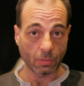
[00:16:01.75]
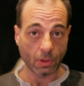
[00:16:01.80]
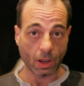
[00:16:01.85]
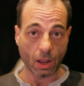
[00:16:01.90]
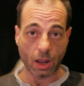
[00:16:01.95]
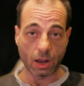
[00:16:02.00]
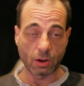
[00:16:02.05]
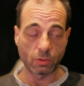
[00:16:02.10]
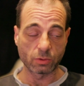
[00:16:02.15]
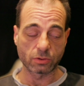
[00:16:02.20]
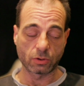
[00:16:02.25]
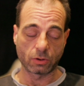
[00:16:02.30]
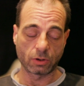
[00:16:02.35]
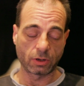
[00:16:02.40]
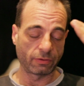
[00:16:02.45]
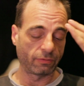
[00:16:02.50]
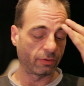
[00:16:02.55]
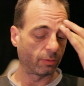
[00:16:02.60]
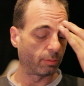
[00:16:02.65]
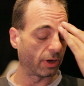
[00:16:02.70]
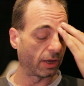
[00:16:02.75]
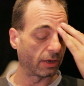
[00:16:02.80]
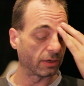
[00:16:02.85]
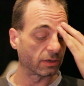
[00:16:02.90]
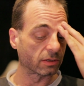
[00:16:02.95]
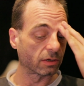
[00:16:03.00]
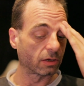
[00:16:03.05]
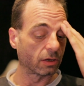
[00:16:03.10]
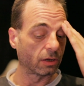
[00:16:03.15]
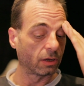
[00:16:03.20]
I was all over the
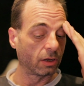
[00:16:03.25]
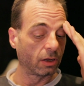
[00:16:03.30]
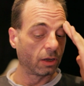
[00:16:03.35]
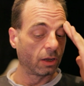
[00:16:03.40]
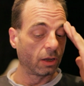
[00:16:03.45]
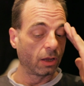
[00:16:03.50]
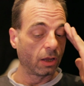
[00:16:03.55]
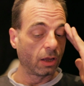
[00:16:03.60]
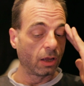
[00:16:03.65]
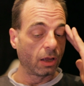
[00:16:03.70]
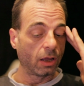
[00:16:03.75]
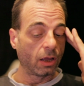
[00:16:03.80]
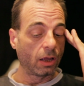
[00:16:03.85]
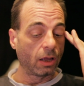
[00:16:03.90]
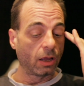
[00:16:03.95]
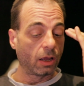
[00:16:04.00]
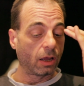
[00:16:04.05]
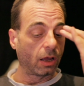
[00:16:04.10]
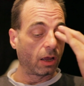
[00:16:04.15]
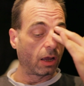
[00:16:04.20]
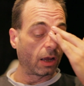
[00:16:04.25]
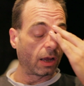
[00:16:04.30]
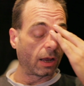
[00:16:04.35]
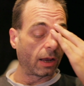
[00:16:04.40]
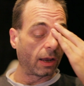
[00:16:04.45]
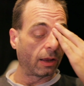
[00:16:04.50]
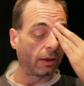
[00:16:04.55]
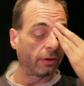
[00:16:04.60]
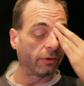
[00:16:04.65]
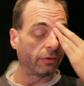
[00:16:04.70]
place.
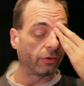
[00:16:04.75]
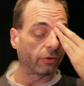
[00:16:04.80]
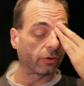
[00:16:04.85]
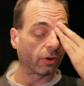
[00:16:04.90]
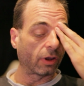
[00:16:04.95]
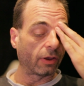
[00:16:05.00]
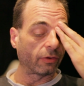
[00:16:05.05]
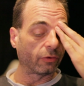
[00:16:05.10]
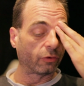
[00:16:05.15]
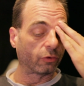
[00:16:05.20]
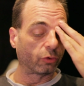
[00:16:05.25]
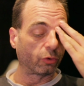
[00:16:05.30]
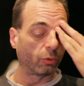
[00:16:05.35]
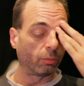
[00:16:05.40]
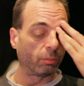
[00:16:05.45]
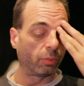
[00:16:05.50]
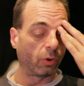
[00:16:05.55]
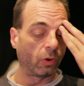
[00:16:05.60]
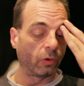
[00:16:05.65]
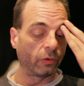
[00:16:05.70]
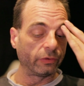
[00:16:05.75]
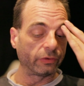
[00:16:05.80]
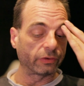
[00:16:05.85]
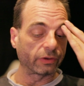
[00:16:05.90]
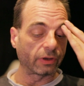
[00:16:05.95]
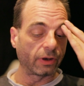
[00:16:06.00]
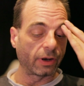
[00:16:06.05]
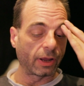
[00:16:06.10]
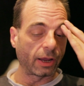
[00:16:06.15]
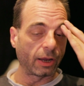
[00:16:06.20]
And at some point
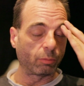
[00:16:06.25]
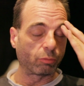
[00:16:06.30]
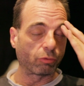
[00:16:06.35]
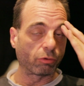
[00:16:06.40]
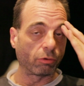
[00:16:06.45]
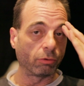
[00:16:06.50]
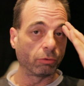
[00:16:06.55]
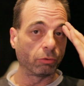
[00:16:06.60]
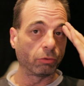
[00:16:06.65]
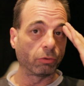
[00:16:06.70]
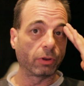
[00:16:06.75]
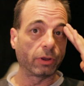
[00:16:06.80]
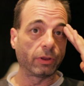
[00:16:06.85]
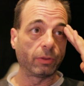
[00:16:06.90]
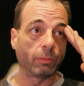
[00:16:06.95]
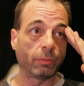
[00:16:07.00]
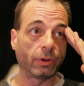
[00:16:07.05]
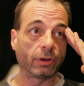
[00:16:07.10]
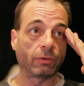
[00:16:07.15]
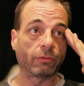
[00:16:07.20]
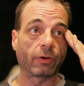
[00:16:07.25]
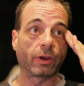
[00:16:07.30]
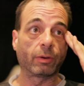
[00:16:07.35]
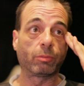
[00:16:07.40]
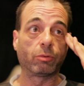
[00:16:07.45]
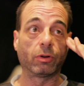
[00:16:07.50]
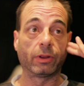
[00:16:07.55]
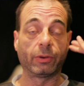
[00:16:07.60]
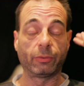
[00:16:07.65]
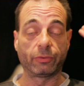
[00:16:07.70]
in April, in the middle of
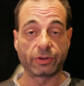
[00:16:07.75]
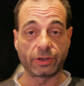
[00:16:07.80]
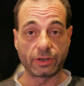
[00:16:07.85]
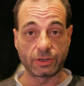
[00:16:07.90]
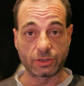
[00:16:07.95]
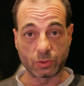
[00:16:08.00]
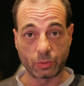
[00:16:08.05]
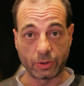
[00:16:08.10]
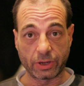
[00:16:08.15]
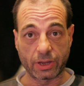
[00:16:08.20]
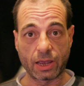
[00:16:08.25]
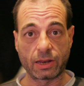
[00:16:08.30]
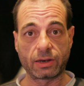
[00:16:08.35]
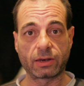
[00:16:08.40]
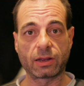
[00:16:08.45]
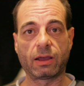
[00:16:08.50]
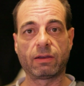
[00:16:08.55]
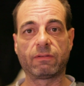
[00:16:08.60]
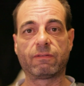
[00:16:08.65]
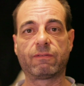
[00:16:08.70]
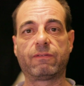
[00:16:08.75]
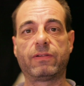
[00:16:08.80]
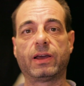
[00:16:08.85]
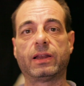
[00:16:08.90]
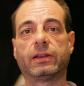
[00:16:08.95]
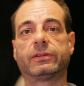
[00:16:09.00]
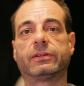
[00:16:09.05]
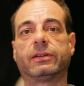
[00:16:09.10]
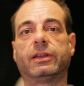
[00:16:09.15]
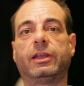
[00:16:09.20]
April, it was Easter weekend, I fell
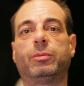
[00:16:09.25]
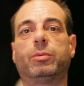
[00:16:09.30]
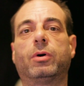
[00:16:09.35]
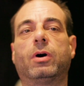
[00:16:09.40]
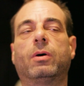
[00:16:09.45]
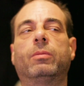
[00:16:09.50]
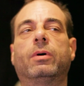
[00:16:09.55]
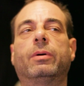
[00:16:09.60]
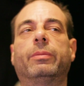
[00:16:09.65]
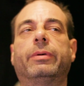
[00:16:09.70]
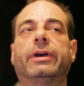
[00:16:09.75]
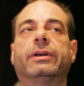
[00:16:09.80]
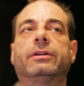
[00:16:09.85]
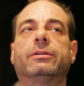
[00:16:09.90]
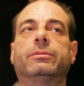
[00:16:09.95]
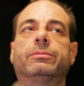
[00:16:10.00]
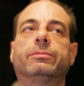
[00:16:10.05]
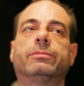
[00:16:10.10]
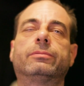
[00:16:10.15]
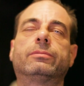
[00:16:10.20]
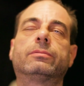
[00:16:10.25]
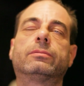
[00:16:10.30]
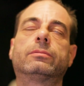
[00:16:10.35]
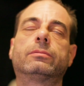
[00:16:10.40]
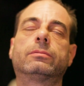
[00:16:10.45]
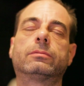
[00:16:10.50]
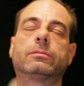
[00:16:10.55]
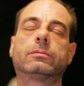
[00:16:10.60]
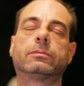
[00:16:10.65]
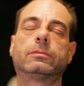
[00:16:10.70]
asleep on my bed
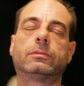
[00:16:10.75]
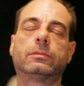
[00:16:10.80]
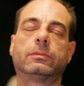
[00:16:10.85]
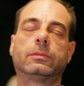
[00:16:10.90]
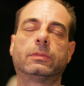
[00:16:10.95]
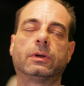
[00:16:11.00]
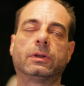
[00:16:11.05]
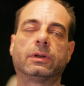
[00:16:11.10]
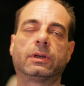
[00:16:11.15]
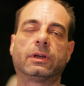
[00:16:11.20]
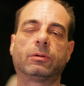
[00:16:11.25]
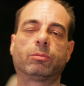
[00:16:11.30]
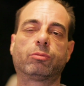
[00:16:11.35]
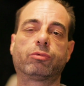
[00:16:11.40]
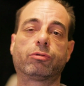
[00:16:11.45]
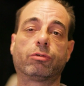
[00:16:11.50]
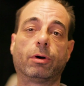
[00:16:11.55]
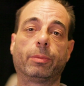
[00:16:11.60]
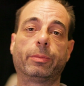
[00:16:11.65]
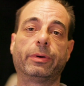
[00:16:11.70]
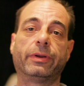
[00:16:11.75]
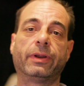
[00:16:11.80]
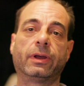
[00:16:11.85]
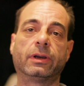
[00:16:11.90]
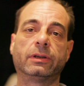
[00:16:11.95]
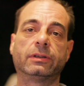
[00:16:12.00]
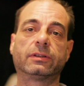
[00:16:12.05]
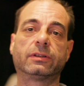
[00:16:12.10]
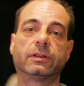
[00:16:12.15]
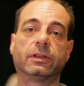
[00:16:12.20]
and had a proper
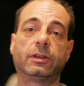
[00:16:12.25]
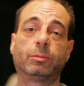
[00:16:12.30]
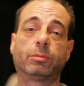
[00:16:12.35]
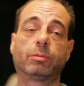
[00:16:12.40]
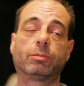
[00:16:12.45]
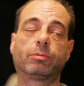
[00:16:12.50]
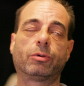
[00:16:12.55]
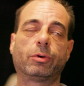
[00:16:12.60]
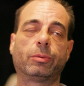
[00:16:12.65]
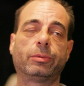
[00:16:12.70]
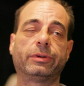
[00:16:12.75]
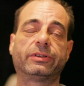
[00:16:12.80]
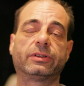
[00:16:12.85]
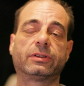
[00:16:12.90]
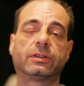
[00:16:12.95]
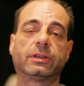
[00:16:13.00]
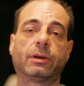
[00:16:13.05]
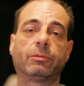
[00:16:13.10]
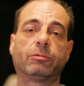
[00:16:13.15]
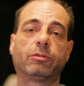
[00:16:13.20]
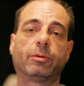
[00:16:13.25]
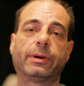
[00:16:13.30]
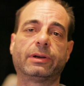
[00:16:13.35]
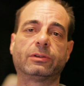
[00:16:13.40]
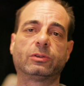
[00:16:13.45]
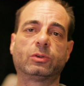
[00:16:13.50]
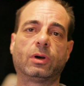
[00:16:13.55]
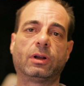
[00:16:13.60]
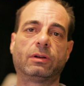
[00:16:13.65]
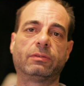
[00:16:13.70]
night's sleep, probably slept for about
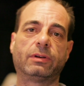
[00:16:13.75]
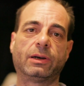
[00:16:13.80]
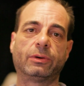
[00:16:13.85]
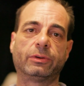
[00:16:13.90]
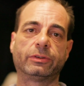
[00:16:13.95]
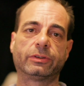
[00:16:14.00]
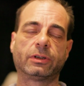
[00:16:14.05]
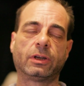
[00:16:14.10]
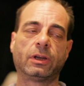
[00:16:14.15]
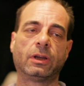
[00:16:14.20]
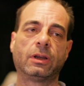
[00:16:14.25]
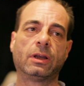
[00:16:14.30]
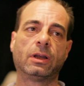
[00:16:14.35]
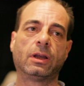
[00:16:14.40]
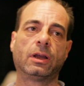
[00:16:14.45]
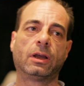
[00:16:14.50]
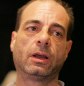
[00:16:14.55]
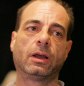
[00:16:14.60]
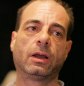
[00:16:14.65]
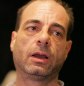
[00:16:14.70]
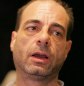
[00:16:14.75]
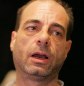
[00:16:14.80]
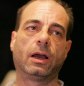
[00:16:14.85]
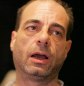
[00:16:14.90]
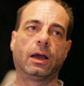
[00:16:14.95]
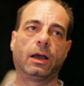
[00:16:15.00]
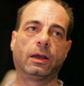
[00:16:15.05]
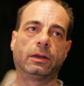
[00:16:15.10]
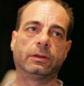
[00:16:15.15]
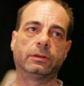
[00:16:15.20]
12 hours,
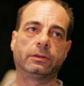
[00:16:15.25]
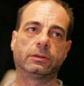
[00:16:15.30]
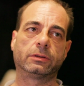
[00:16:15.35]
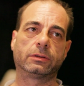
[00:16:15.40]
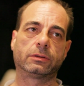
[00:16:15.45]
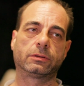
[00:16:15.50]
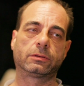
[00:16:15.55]
and